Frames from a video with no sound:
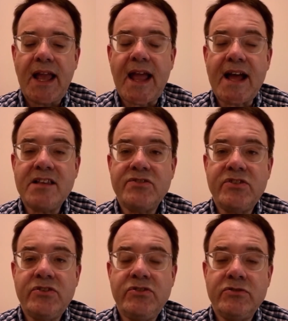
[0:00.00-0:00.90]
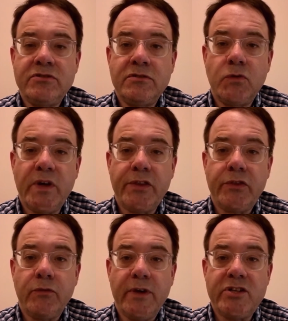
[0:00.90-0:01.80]
has to do
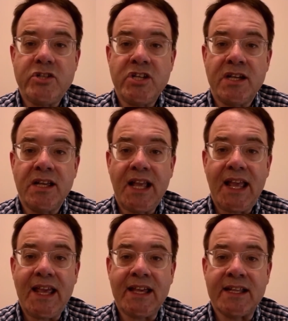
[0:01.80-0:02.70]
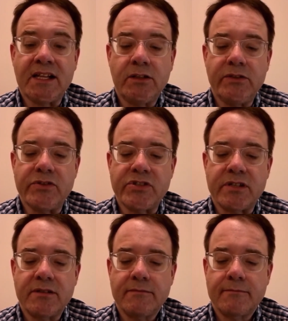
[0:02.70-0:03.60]
with reaching a conclusion.